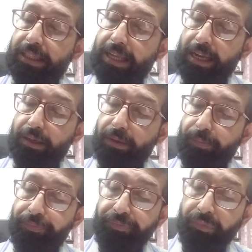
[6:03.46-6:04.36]
that
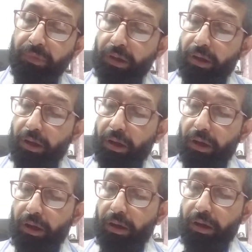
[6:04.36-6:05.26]

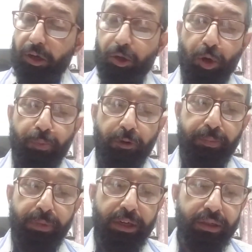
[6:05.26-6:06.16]
a group of
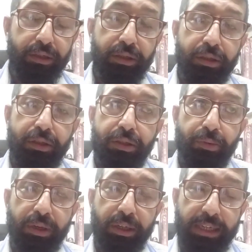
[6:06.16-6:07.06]
militants
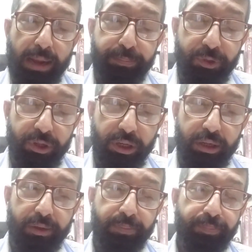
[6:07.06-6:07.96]
were
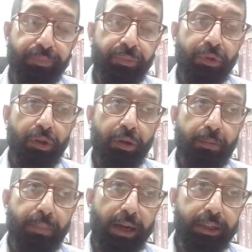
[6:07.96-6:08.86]
captured
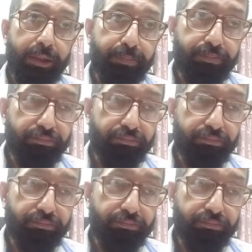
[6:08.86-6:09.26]
by the